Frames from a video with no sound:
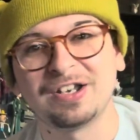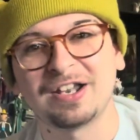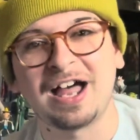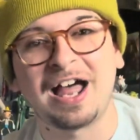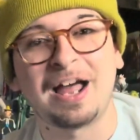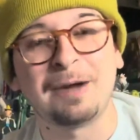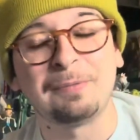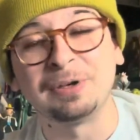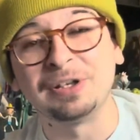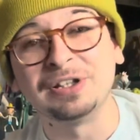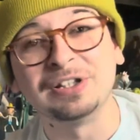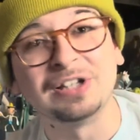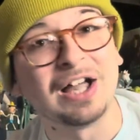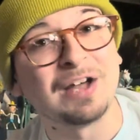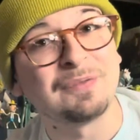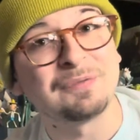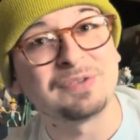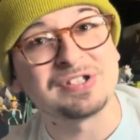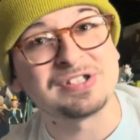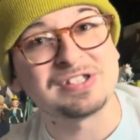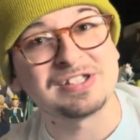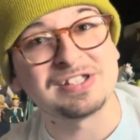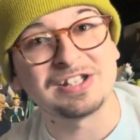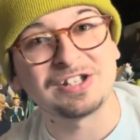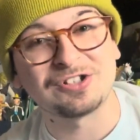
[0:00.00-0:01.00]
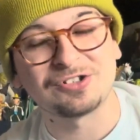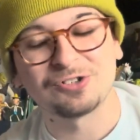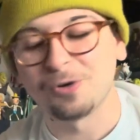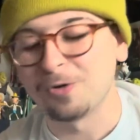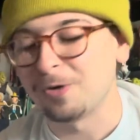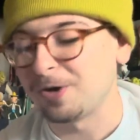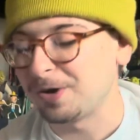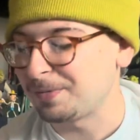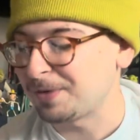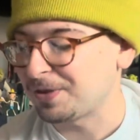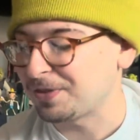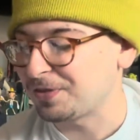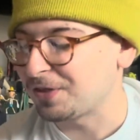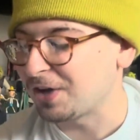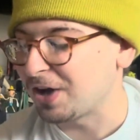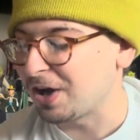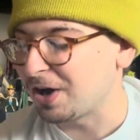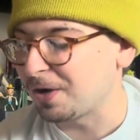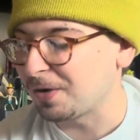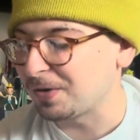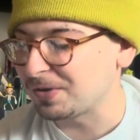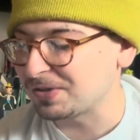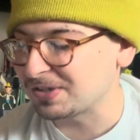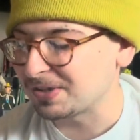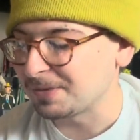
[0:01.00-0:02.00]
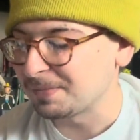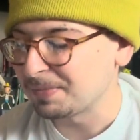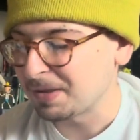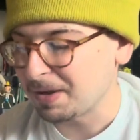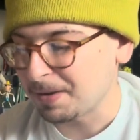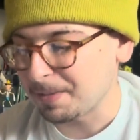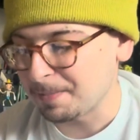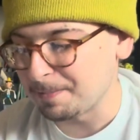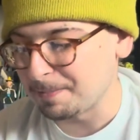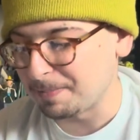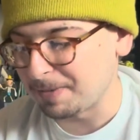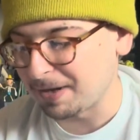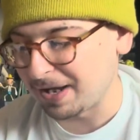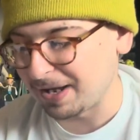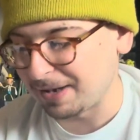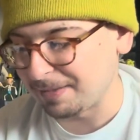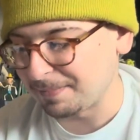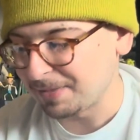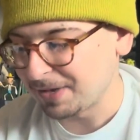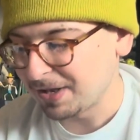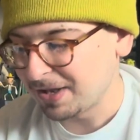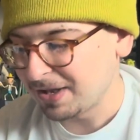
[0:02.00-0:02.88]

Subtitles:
I would love to see a toy with those, but